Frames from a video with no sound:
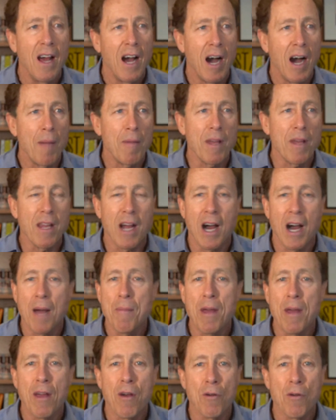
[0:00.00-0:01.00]
I
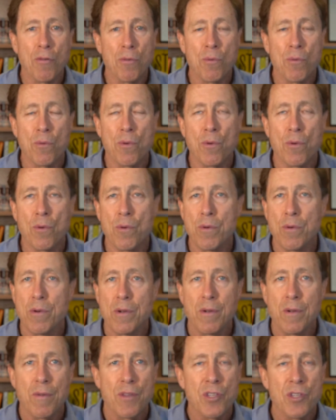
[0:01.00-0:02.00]
may go through
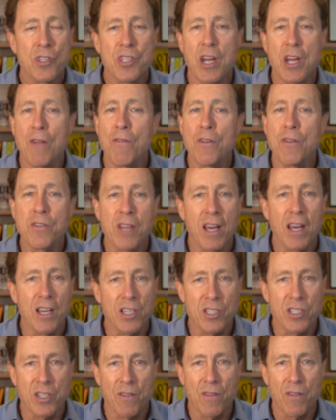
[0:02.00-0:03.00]
several
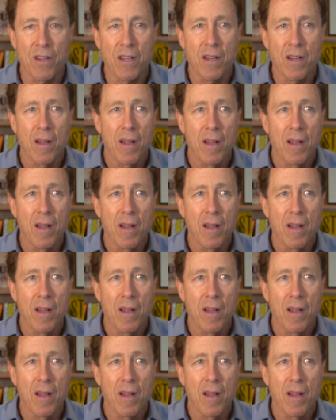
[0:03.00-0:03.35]
takes of it.